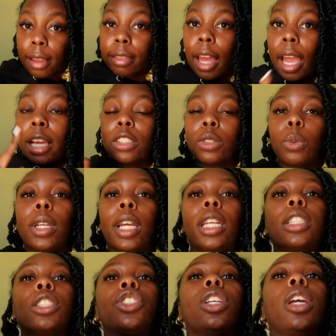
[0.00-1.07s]
that is when
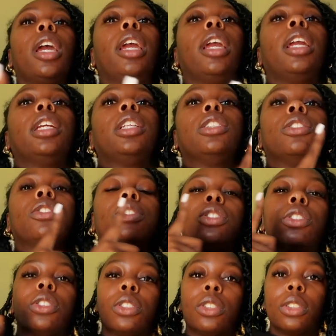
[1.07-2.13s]
a
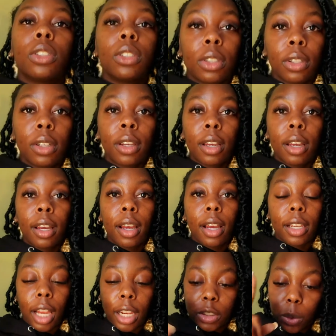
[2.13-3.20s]
change.
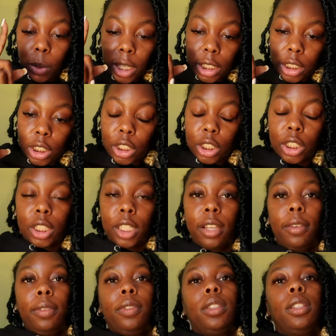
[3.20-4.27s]
That is when a
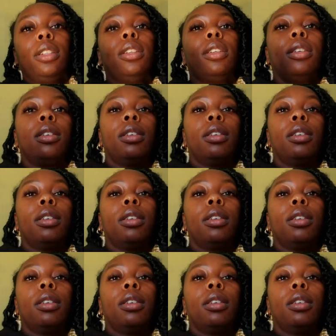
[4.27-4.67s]
shift.